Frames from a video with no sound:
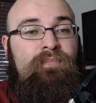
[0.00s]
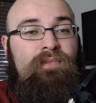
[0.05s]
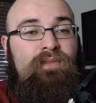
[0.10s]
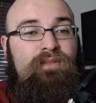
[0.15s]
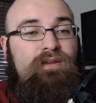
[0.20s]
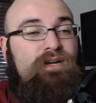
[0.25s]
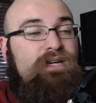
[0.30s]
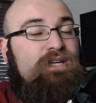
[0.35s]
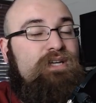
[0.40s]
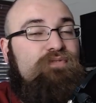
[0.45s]

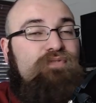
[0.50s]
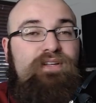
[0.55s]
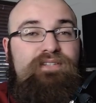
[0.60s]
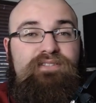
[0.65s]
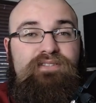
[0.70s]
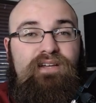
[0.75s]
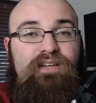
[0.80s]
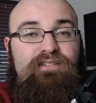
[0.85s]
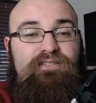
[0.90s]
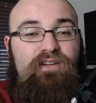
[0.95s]
Their
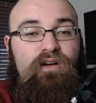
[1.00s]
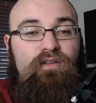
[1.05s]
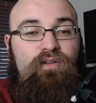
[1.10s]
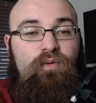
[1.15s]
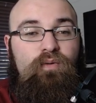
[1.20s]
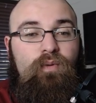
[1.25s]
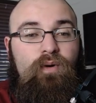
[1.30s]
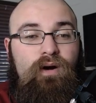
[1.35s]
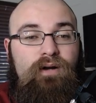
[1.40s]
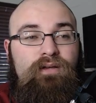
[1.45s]
defense does all
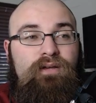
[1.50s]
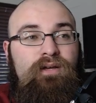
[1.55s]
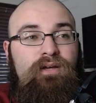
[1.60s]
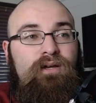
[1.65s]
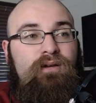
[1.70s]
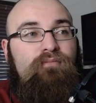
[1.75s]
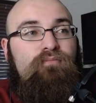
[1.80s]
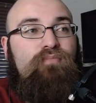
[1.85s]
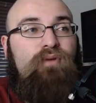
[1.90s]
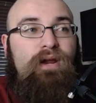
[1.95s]
the work.
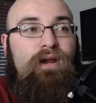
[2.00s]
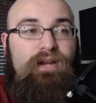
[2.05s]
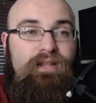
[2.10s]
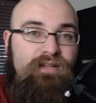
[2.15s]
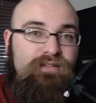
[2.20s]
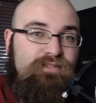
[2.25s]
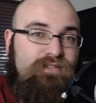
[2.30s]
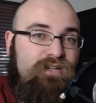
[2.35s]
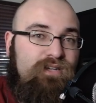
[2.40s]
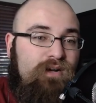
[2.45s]
Brady
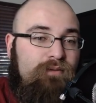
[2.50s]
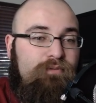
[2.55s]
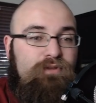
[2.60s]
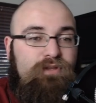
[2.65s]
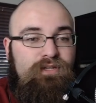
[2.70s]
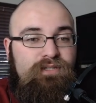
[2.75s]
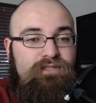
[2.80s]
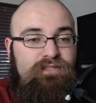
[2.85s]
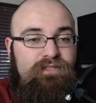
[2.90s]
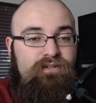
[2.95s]
does a couple
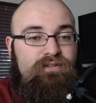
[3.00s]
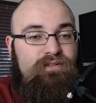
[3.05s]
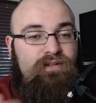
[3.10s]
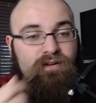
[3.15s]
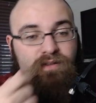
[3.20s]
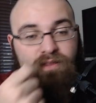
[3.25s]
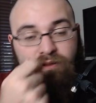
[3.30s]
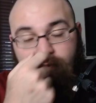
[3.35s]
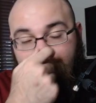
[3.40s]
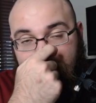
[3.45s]
things here and
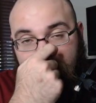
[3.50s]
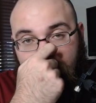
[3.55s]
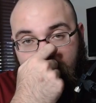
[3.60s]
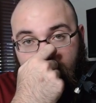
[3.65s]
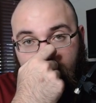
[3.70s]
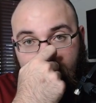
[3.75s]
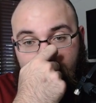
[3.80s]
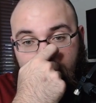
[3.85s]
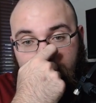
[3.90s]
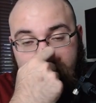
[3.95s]
there. They run the
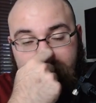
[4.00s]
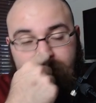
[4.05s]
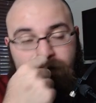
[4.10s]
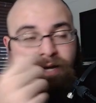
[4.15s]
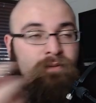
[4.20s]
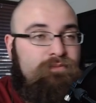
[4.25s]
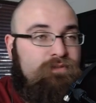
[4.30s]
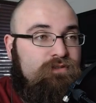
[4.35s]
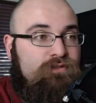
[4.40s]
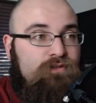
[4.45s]
ball a couple
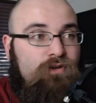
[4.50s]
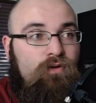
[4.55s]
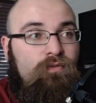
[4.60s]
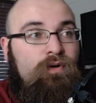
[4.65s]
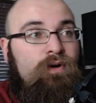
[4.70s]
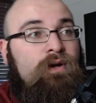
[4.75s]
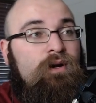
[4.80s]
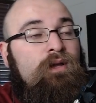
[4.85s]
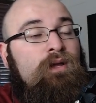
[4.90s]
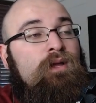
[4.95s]
times. It's
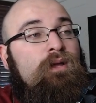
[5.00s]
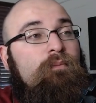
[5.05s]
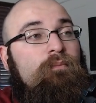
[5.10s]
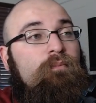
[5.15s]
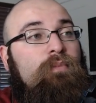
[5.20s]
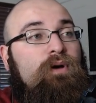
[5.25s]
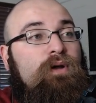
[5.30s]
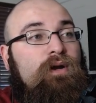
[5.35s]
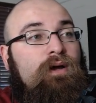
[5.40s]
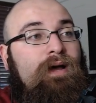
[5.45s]
over.
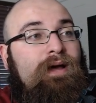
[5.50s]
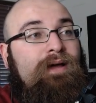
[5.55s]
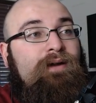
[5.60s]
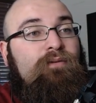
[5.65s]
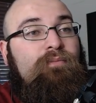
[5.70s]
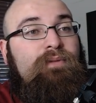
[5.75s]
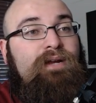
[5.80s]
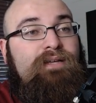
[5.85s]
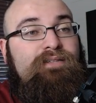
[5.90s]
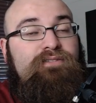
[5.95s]
But
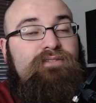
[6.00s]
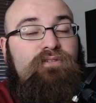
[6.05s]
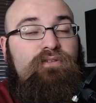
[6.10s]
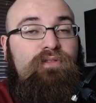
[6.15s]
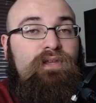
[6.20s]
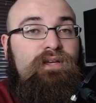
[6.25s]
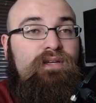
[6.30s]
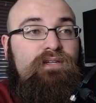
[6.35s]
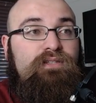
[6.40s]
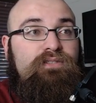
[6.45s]
Edelman, I still
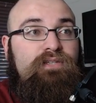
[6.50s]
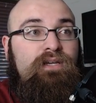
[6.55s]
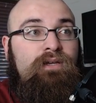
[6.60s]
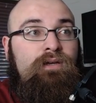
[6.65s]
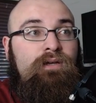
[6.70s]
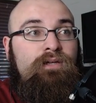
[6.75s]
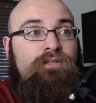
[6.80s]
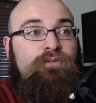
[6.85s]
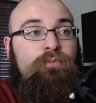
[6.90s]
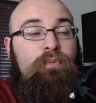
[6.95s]
think, is
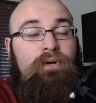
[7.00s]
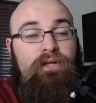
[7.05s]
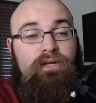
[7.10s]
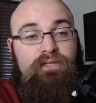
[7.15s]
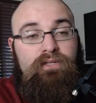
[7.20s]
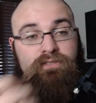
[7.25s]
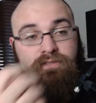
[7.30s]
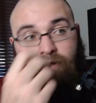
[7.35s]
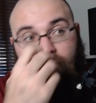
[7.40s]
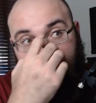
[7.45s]
a pretty
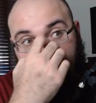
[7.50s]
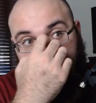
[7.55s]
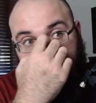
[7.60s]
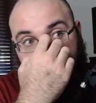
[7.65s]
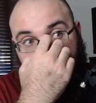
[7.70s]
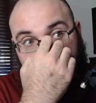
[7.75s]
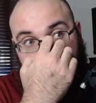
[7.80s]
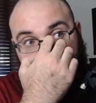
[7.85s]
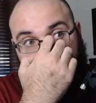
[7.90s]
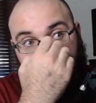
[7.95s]
good start in this
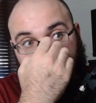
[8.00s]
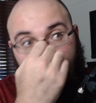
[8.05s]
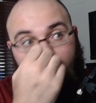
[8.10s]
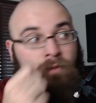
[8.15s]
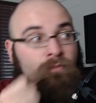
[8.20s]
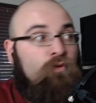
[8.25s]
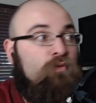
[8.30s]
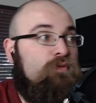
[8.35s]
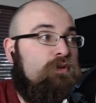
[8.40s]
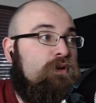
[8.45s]
matchup. All
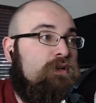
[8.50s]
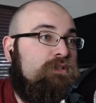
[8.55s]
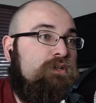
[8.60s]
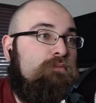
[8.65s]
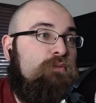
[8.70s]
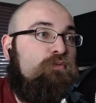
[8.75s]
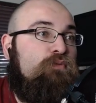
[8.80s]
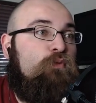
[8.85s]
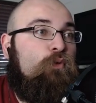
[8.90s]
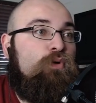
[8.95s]
right, moving on to
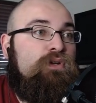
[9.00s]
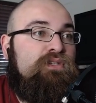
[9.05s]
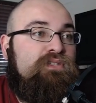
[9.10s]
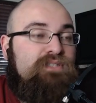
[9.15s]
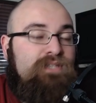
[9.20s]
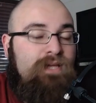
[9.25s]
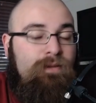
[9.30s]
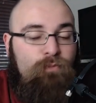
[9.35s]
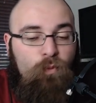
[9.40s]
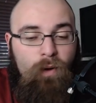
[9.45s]
number 14,
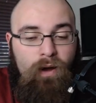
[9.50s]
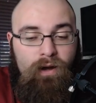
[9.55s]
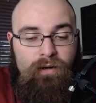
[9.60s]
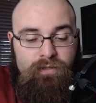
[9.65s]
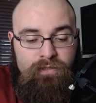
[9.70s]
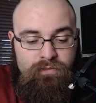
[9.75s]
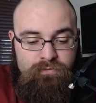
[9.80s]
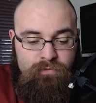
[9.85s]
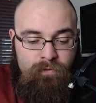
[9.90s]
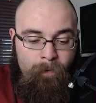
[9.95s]
Sammy
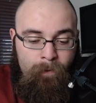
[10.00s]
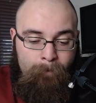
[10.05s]
Watkins.